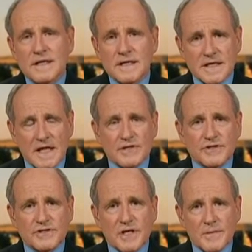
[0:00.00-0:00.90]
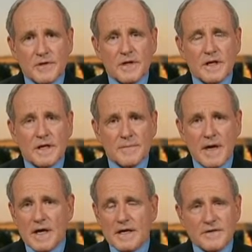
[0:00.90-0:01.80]
intelligence community in
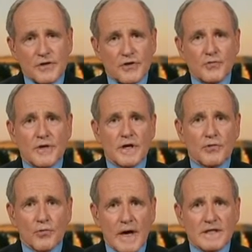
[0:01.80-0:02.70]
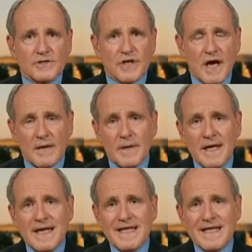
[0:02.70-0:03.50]
America that are doing a great job.